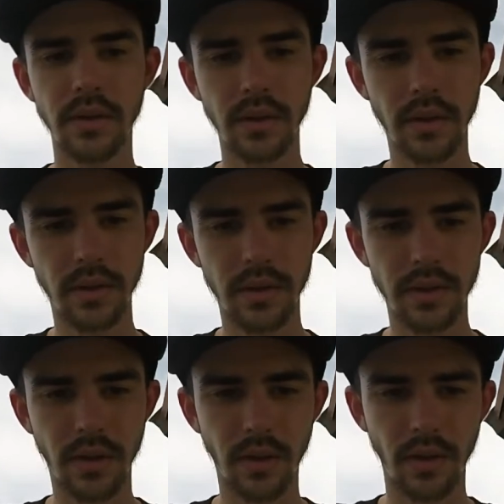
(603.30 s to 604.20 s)
This is
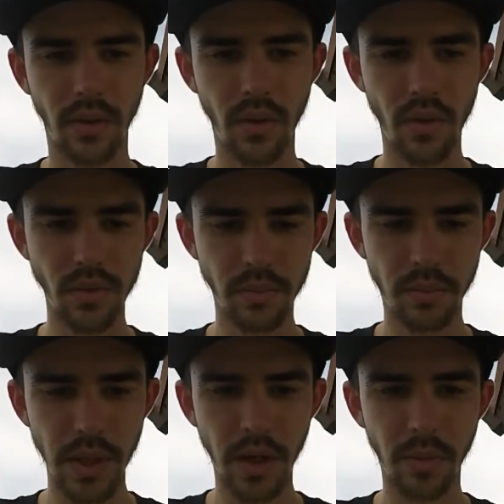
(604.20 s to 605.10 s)
a old
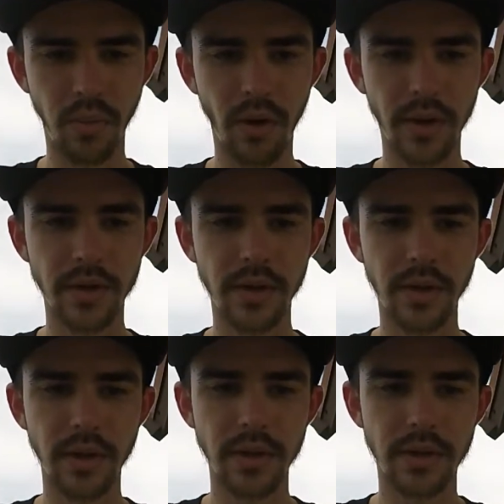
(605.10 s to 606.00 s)
beat up one, so
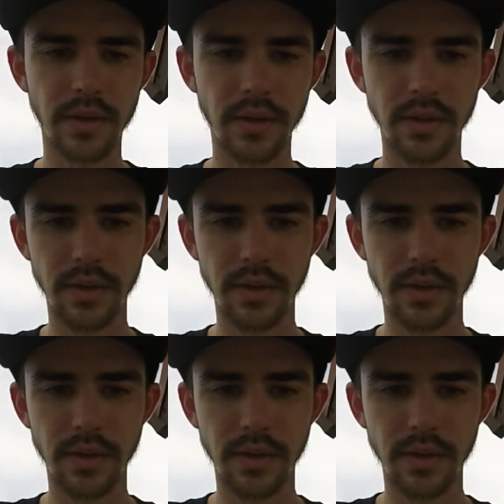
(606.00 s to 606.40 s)
it doesn't